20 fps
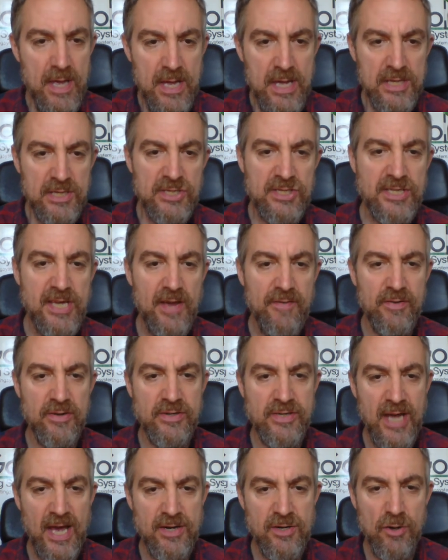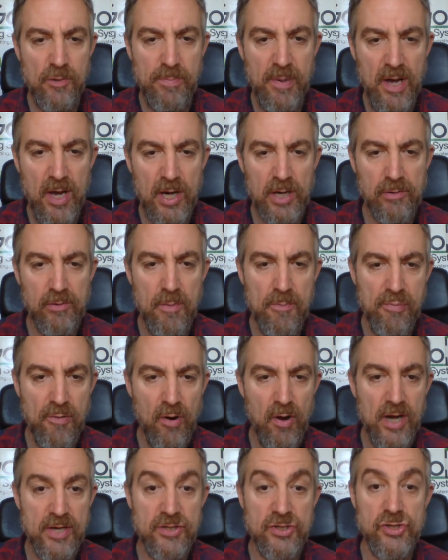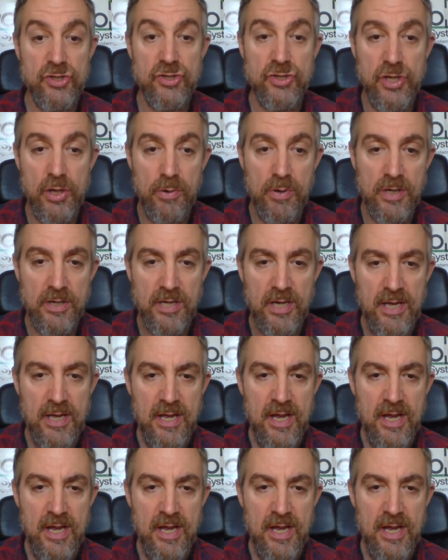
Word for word: Seven, Daniel Berger and Brian Stewart.